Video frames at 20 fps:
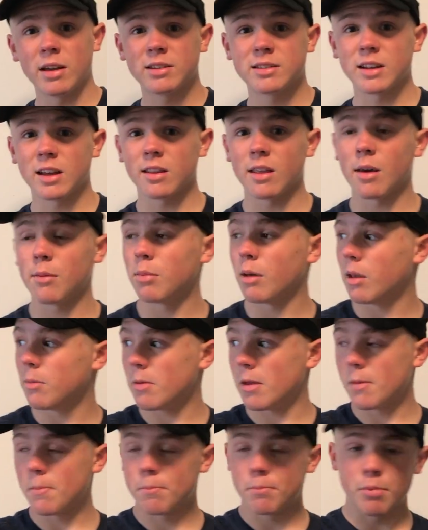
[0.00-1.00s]
sell that
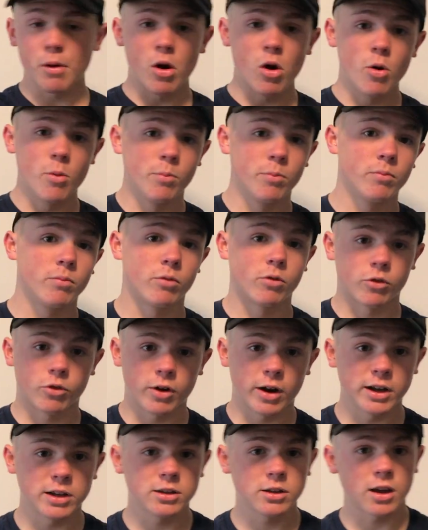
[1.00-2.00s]
baby, boom,
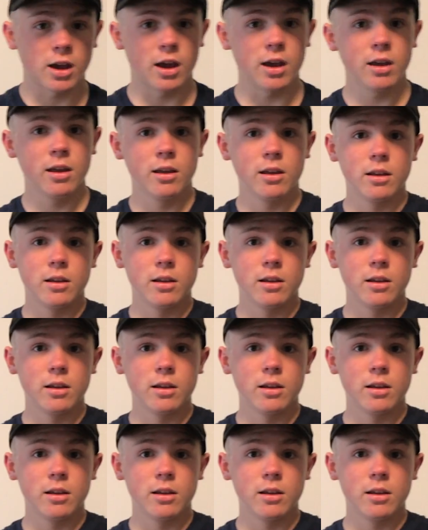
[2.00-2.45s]
rich, okay?